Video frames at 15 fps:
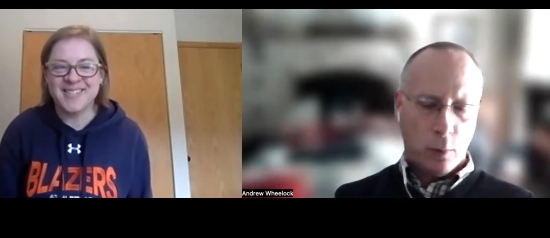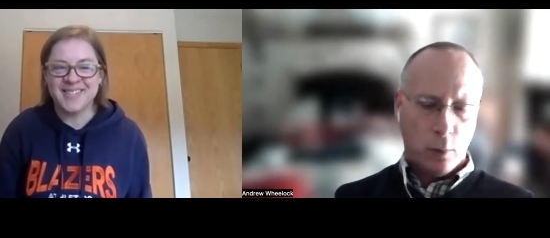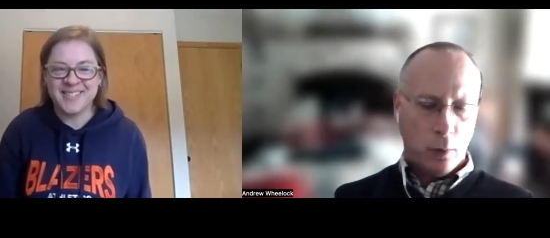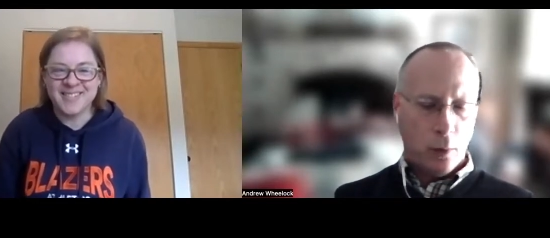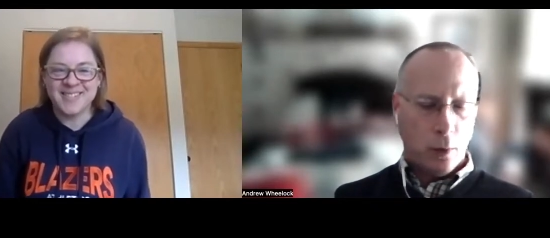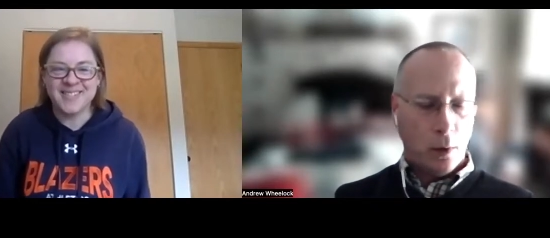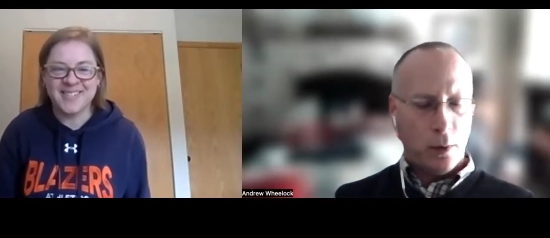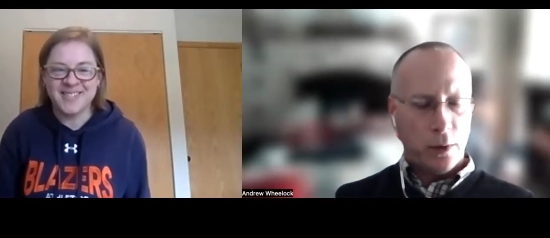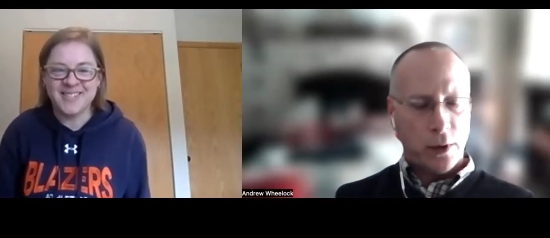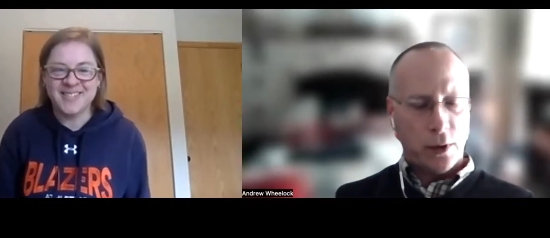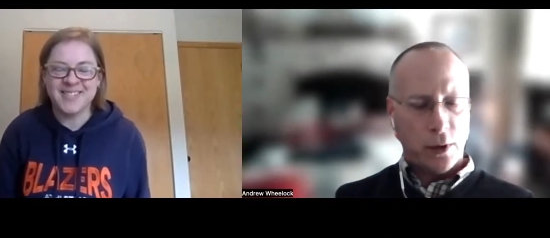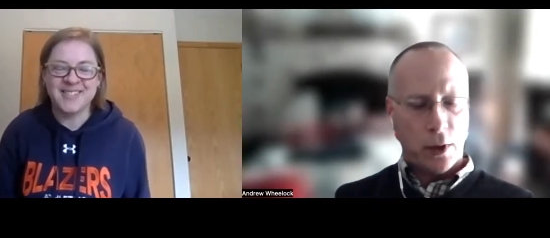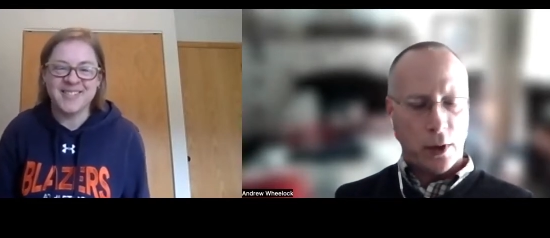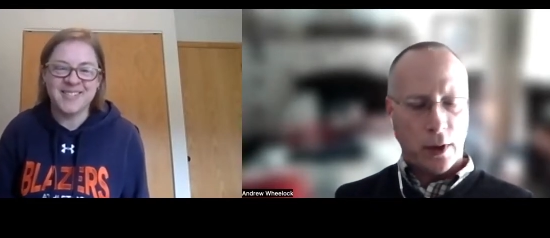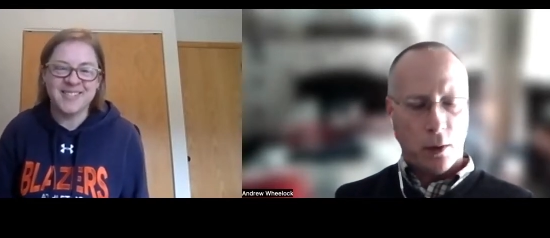Speaker 1: what was your
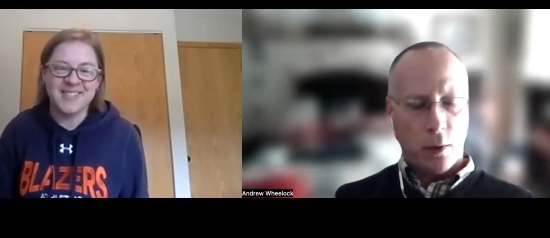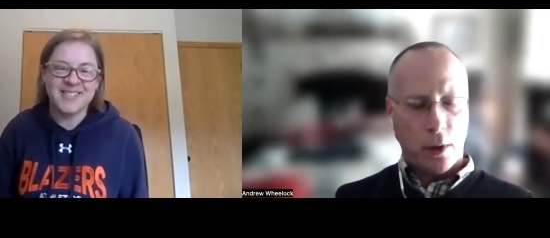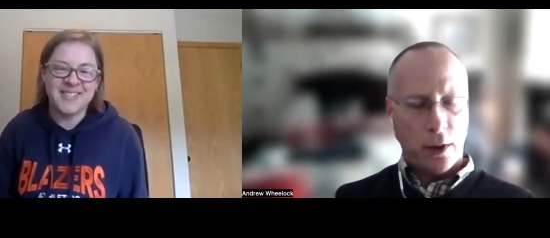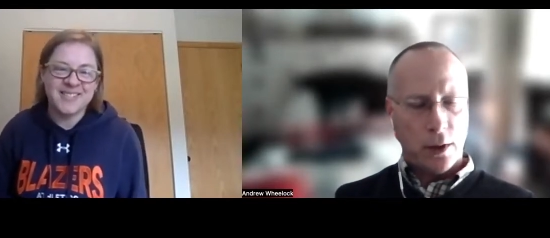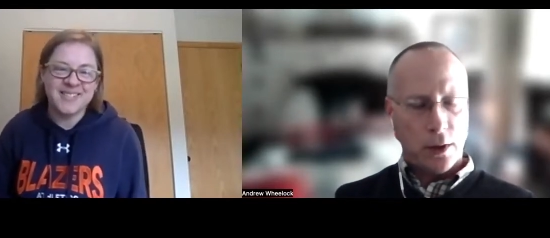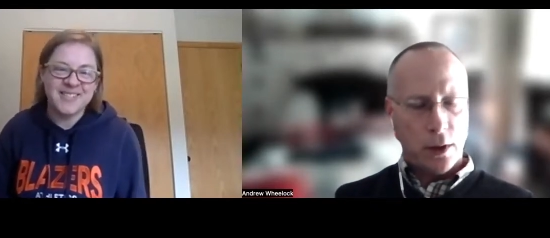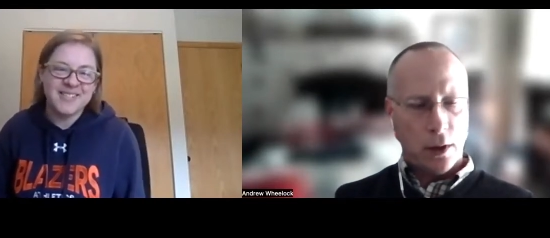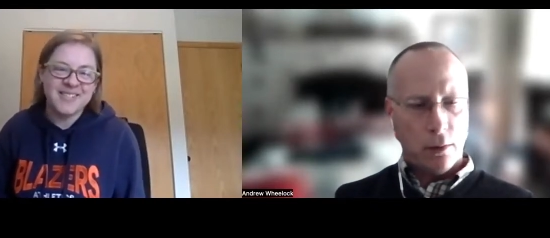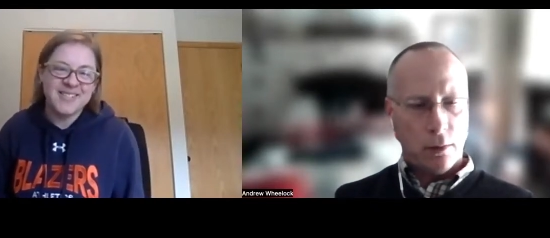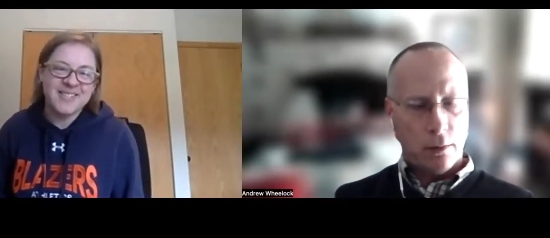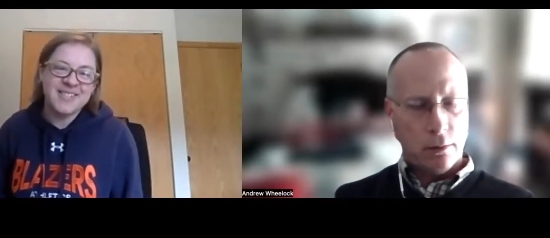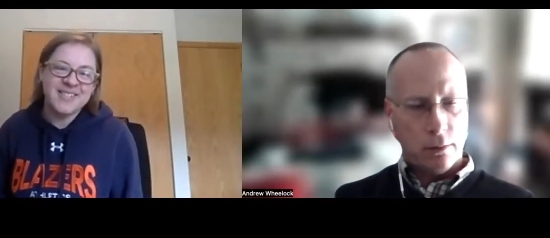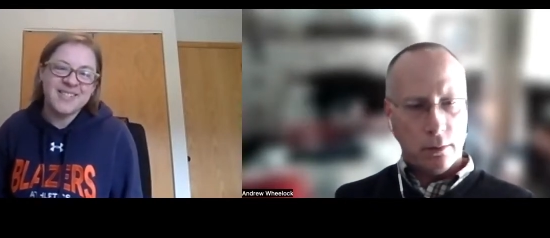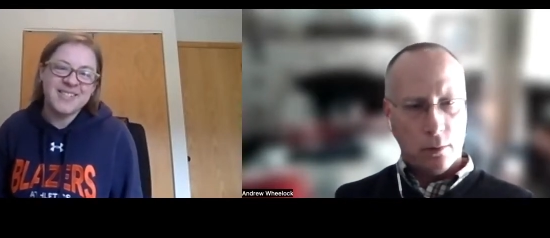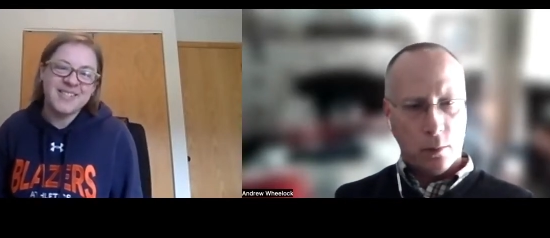journey? Where did you?
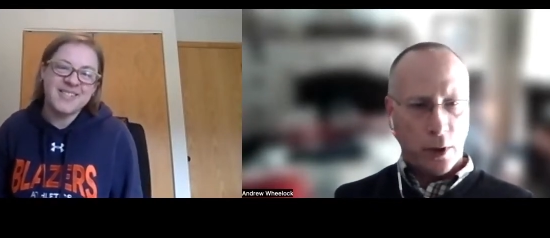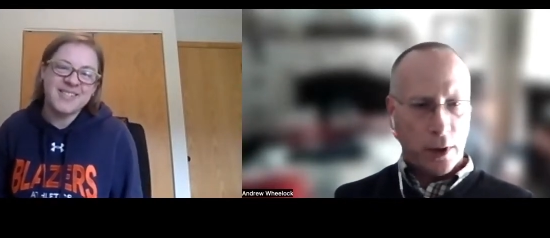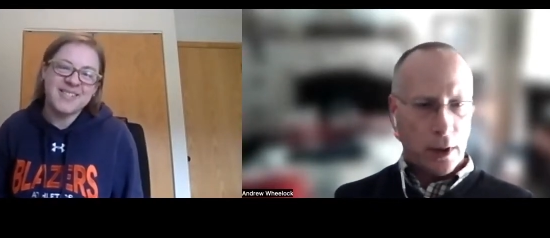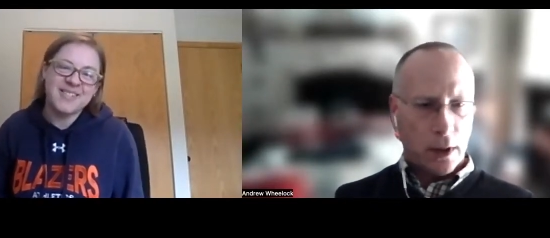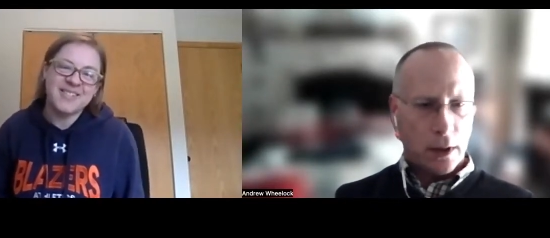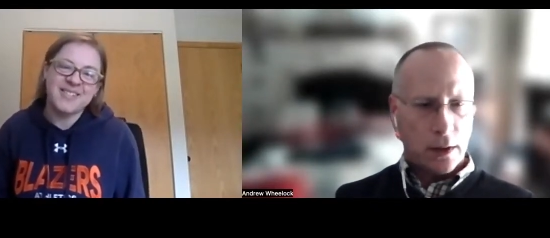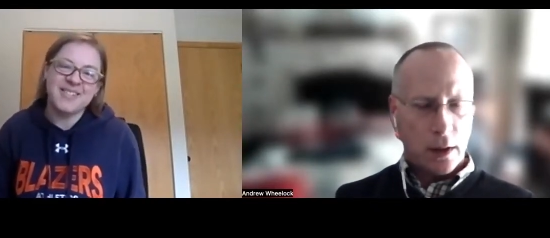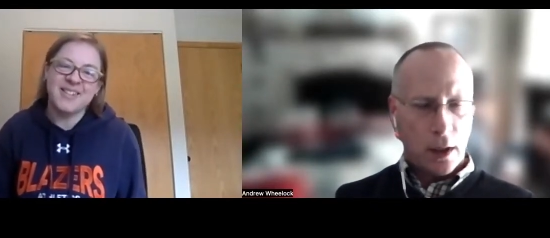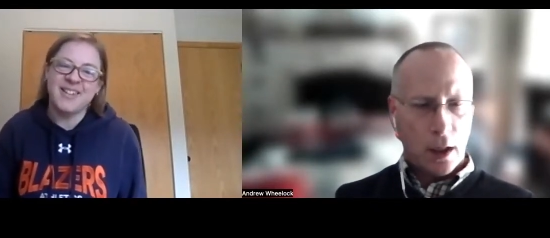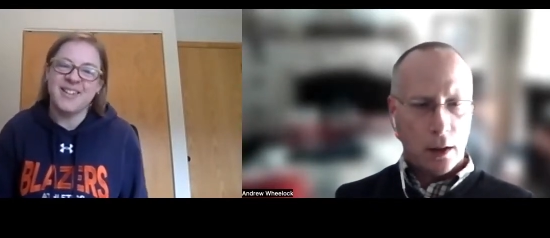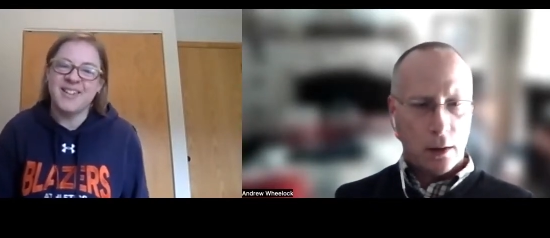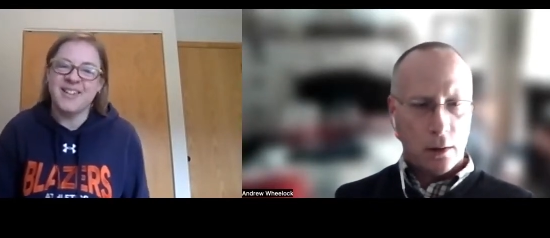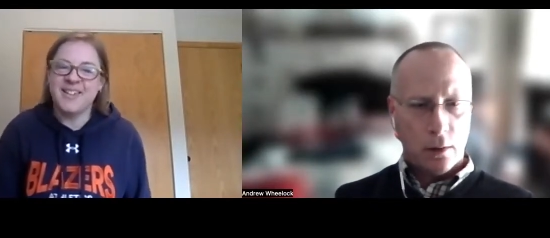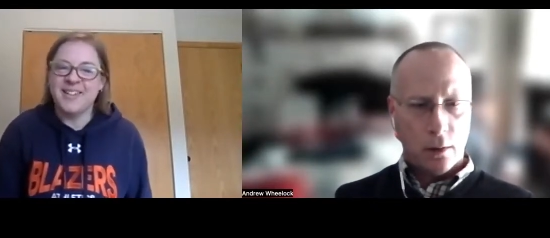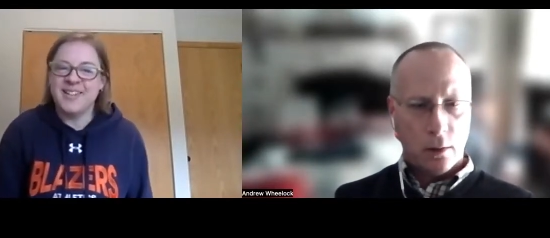Where did it
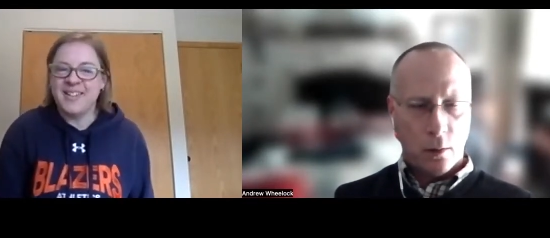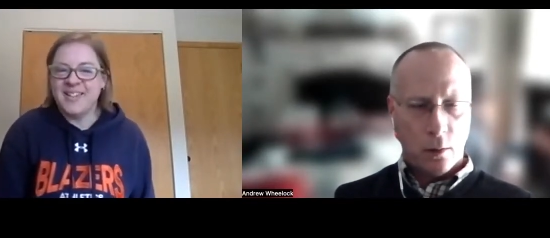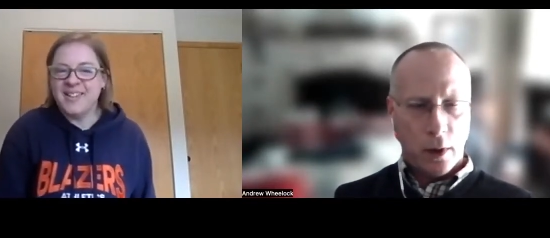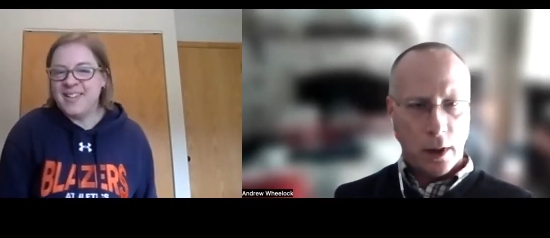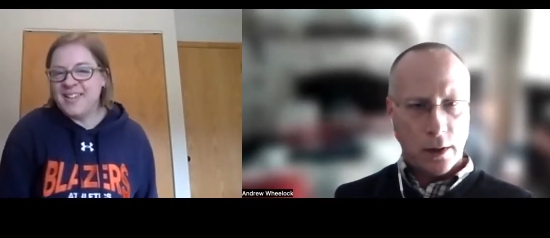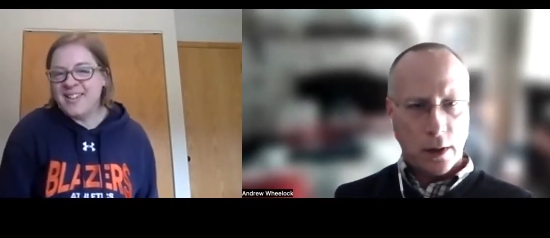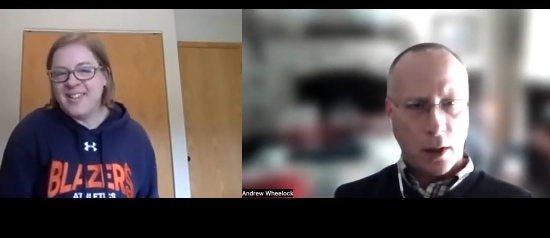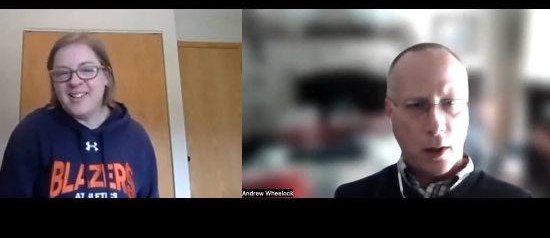start? Where is it